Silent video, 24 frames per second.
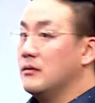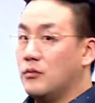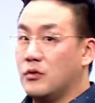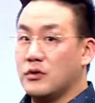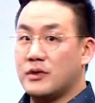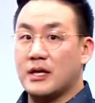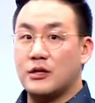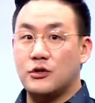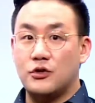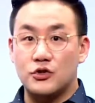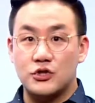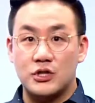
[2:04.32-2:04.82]
Well,
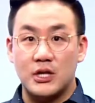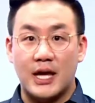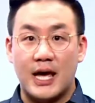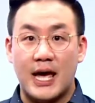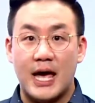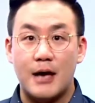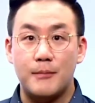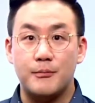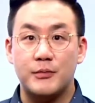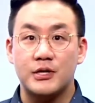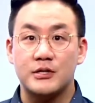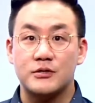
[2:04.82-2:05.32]
that usually
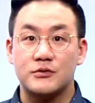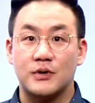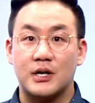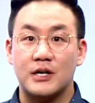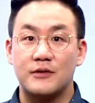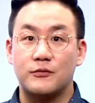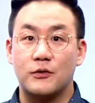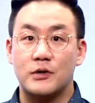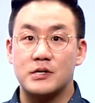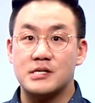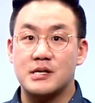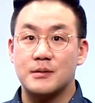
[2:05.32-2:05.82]
happens, right?
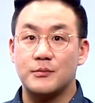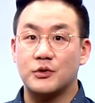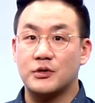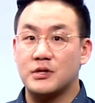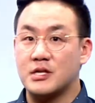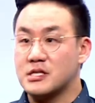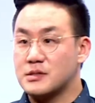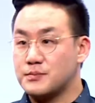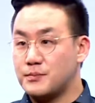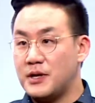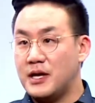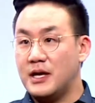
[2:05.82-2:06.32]
For example,
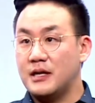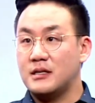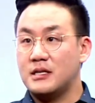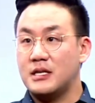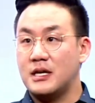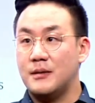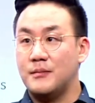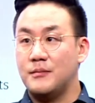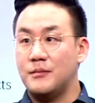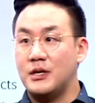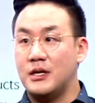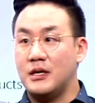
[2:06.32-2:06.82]
this pen
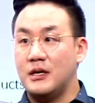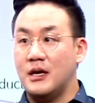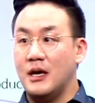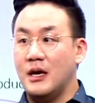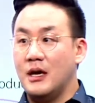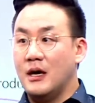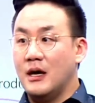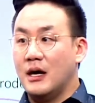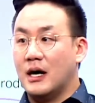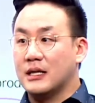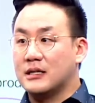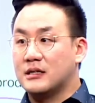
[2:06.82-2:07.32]
can be
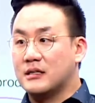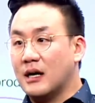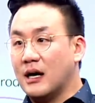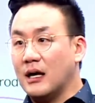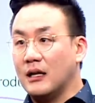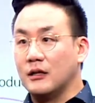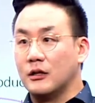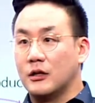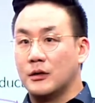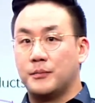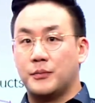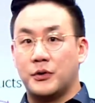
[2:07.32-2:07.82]

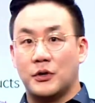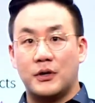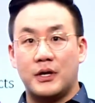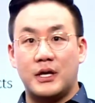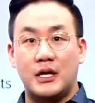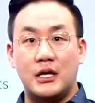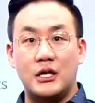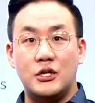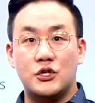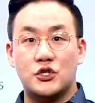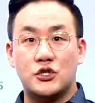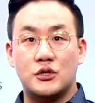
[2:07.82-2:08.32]
$1 per
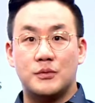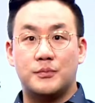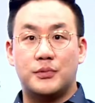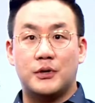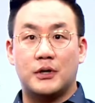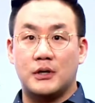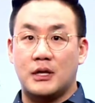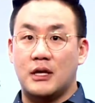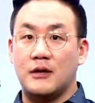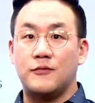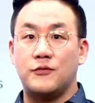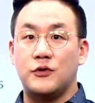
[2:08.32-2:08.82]
each,
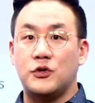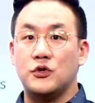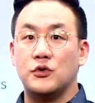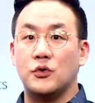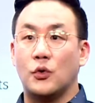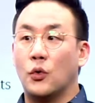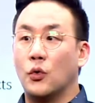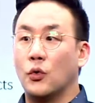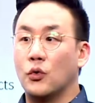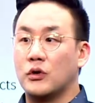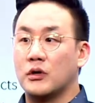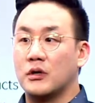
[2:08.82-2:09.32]
but if you
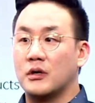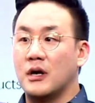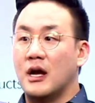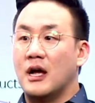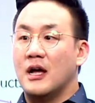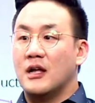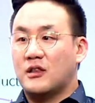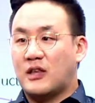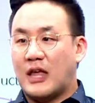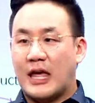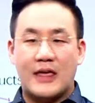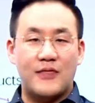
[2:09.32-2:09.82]
order
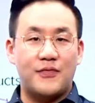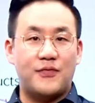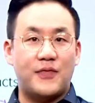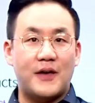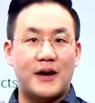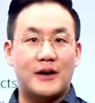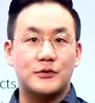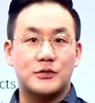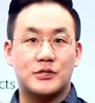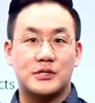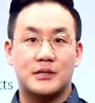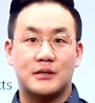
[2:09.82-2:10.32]

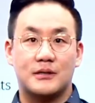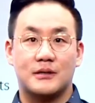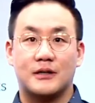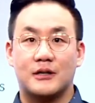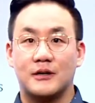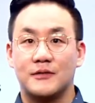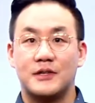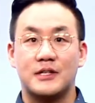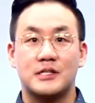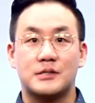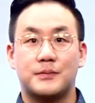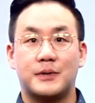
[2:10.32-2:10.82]
10,000 of
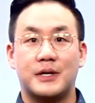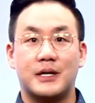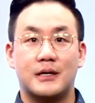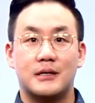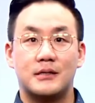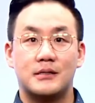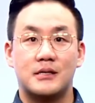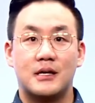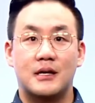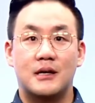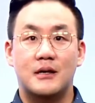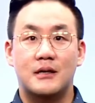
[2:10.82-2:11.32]
these
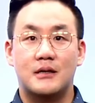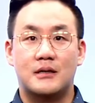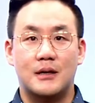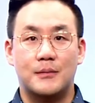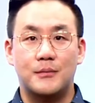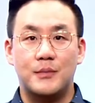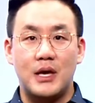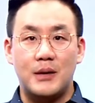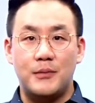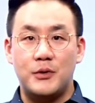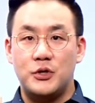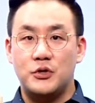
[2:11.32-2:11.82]
pens, then
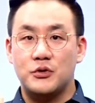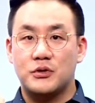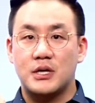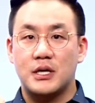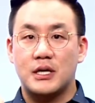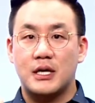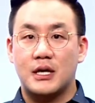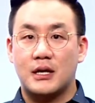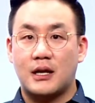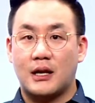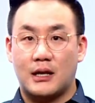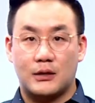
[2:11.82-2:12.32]
maybe you can
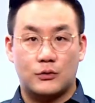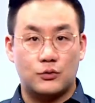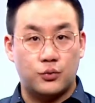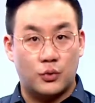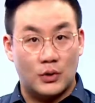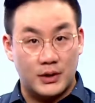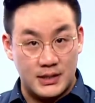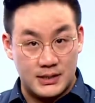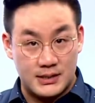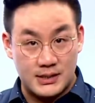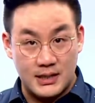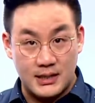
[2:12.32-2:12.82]
get it at
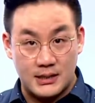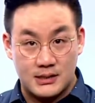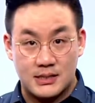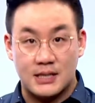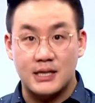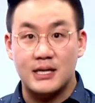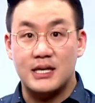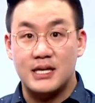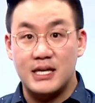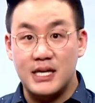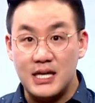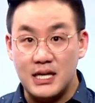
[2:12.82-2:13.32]
20 cents
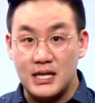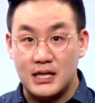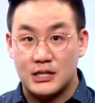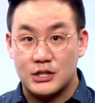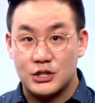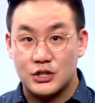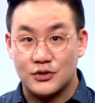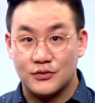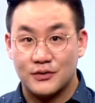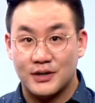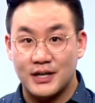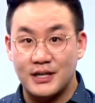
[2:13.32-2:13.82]

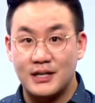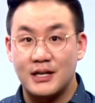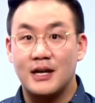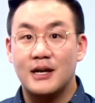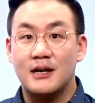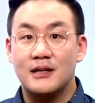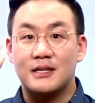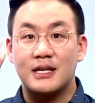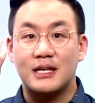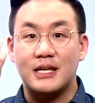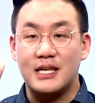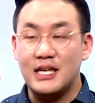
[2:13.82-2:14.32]
each, right?
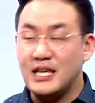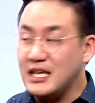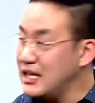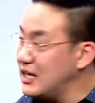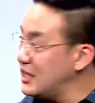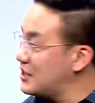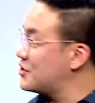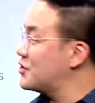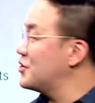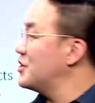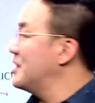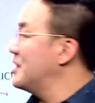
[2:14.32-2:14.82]
The each